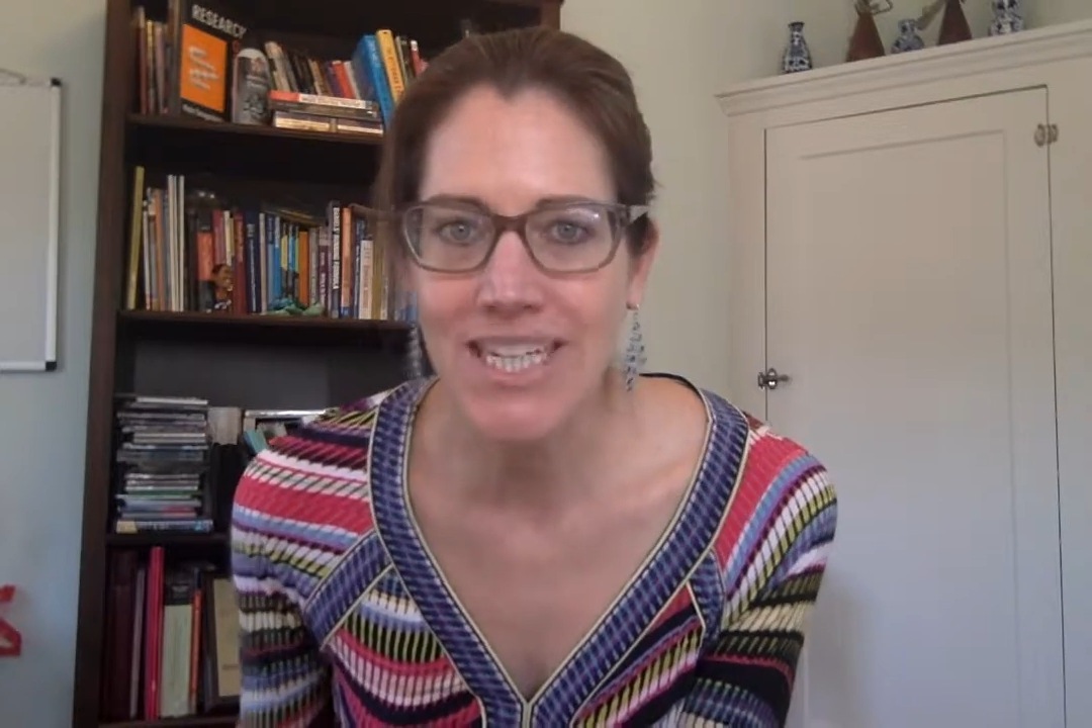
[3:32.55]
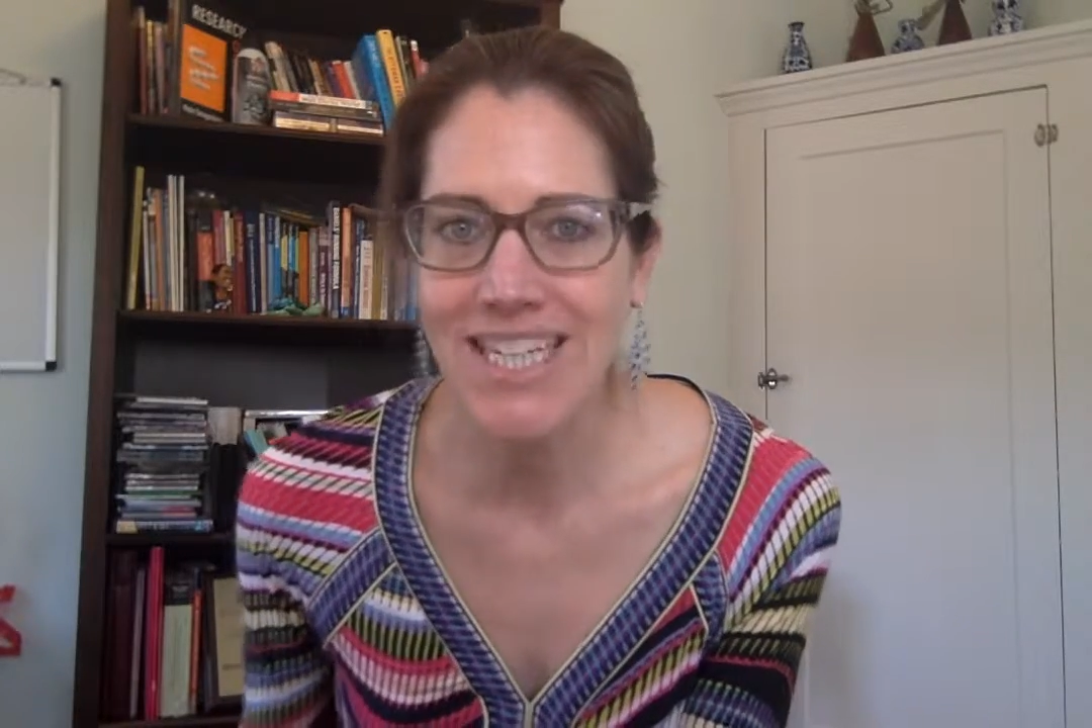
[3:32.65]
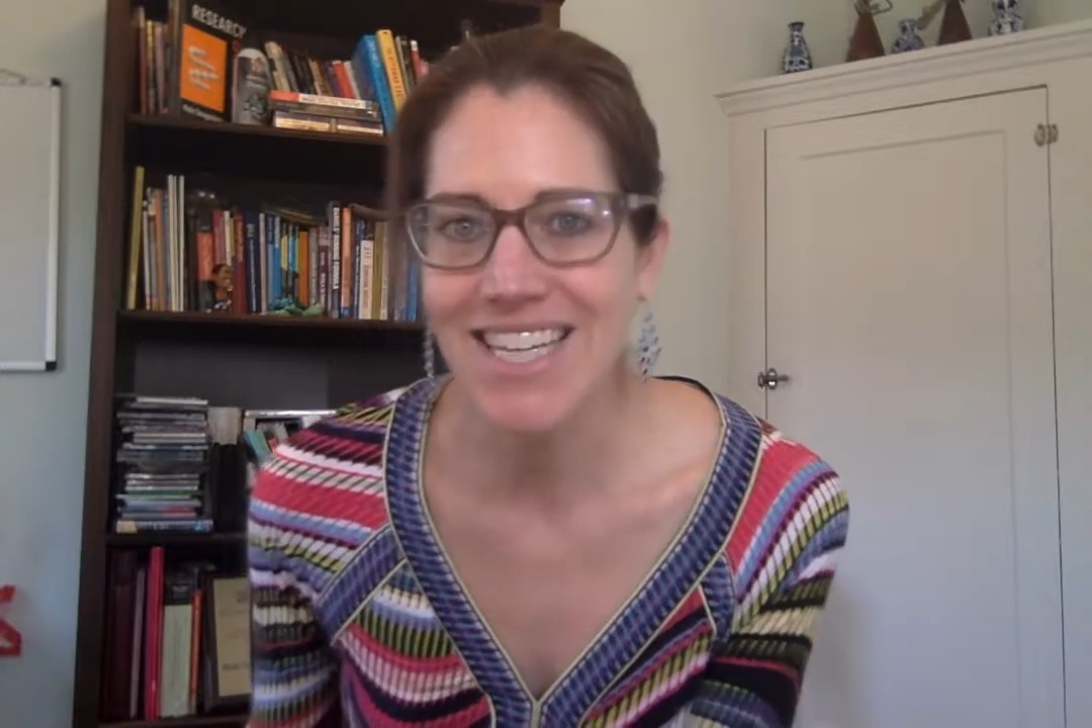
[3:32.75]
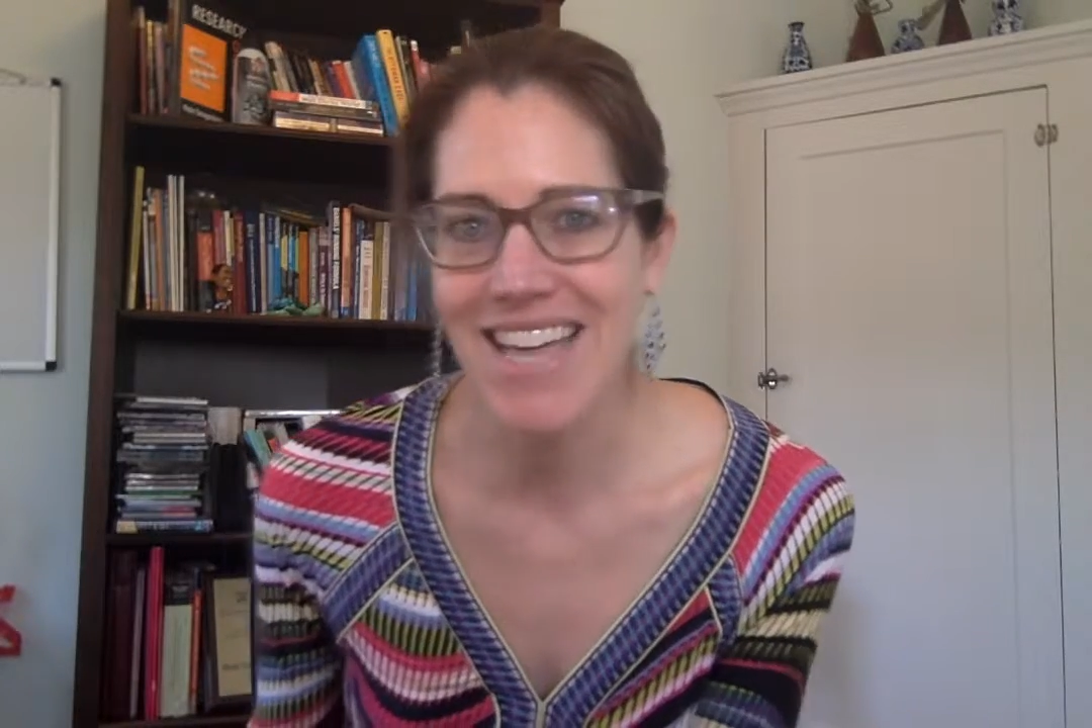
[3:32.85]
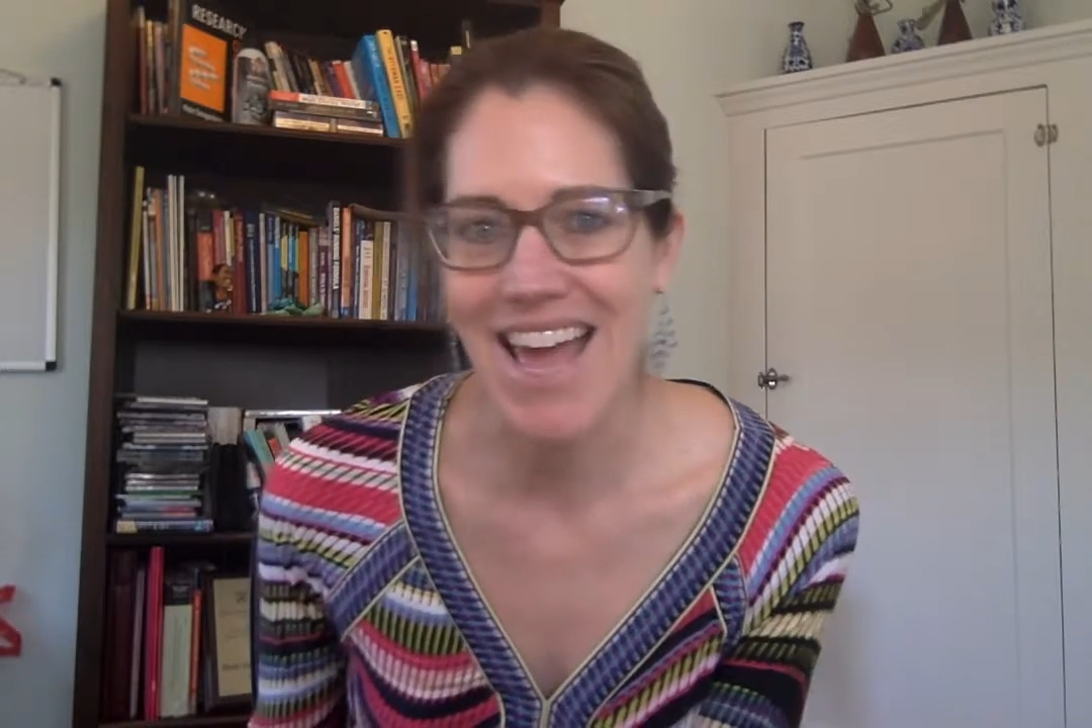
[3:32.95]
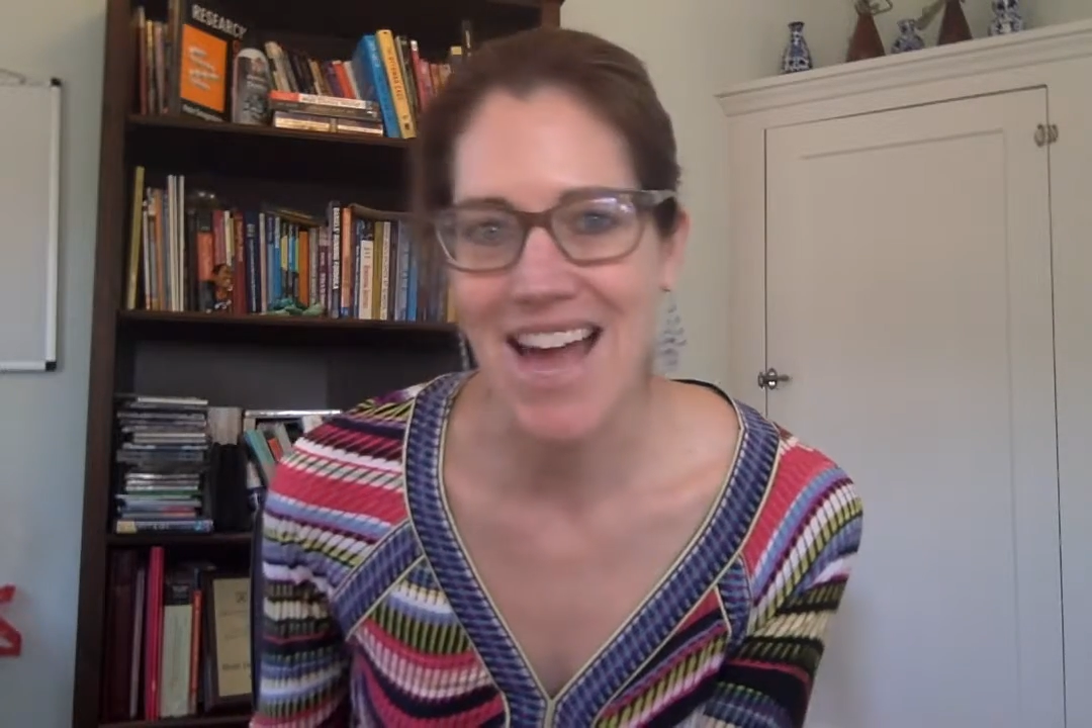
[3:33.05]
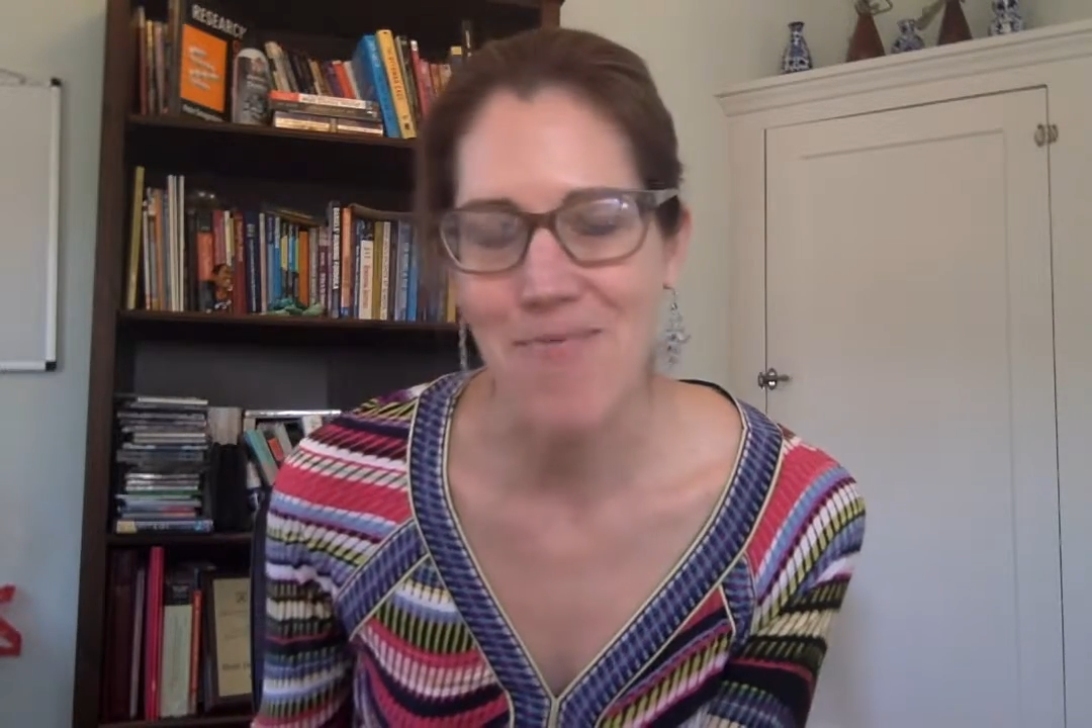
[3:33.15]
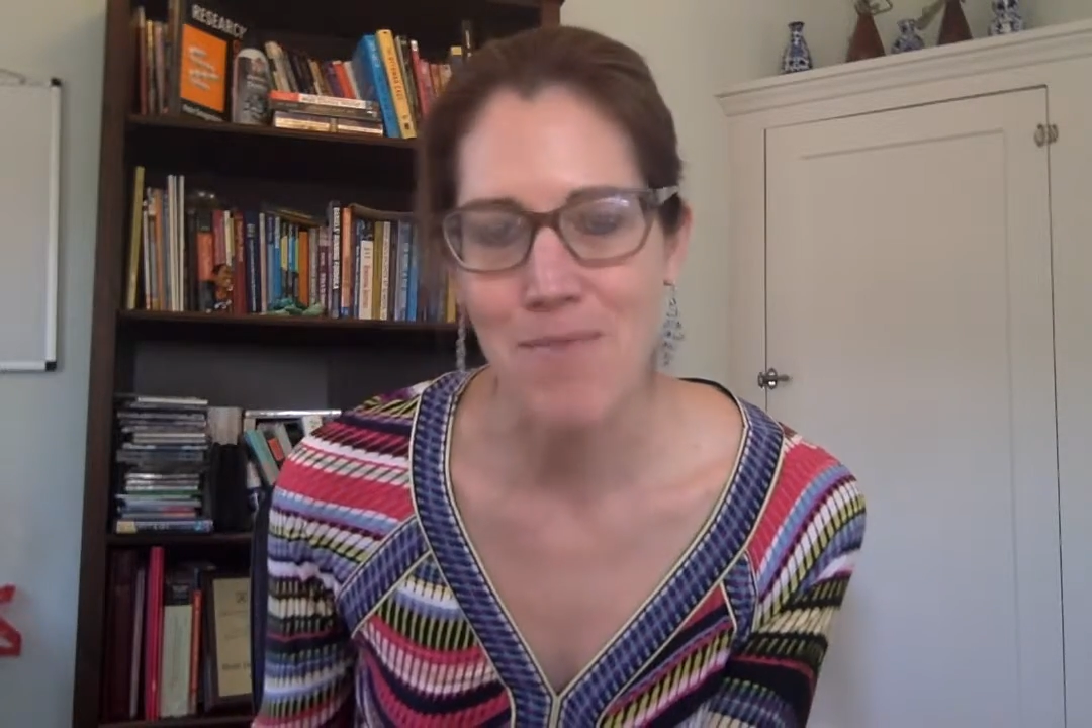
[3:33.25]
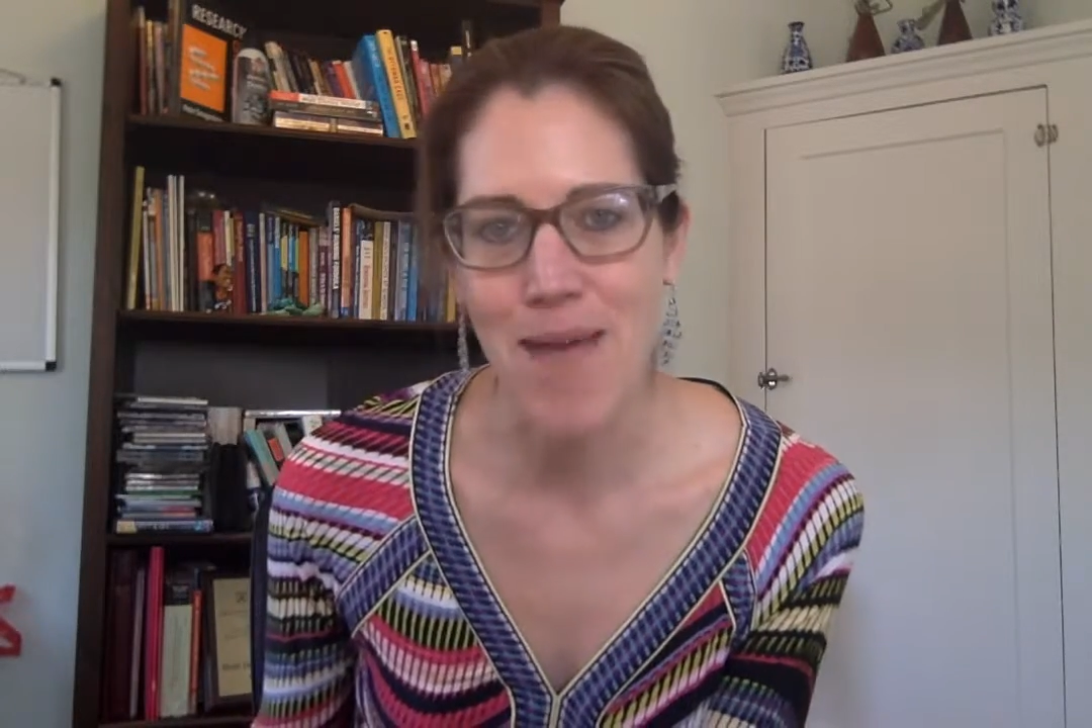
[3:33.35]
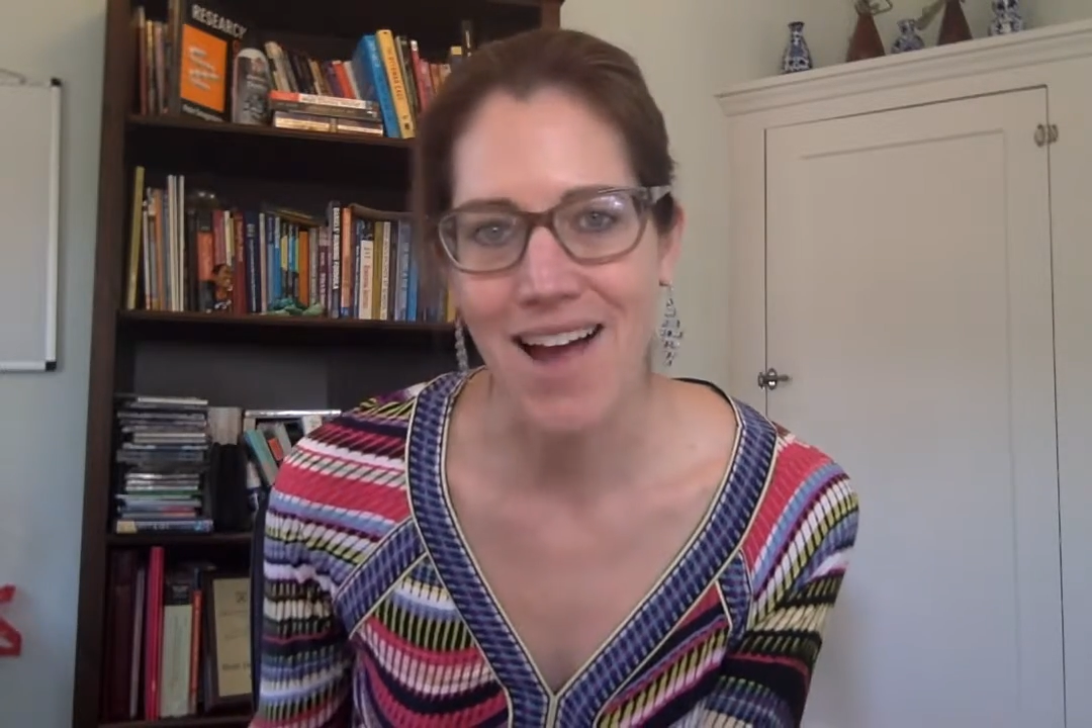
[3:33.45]
and
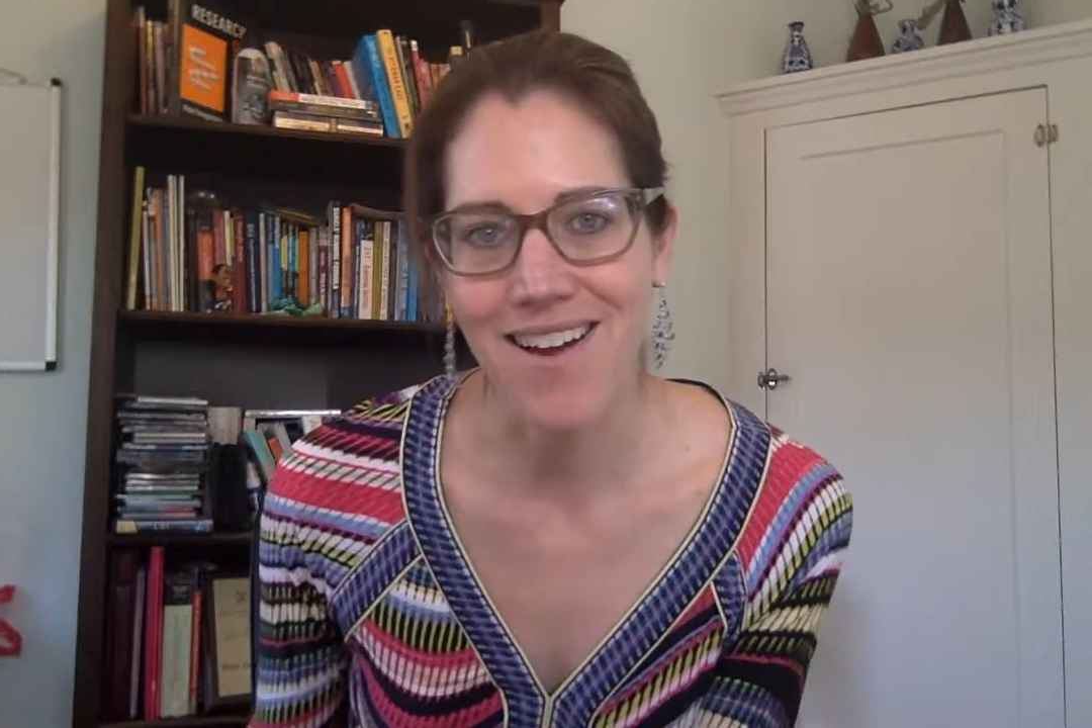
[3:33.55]
we're back